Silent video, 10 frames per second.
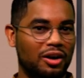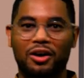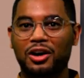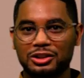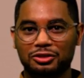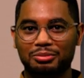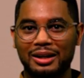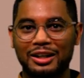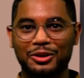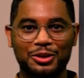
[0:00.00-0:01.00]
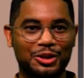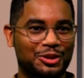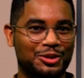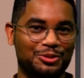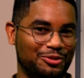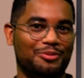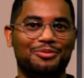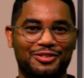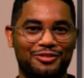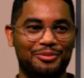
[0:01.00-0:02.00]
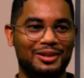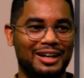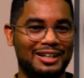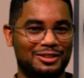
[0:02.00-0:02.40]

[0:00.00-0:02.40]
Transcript: ask for money or you had to from clients,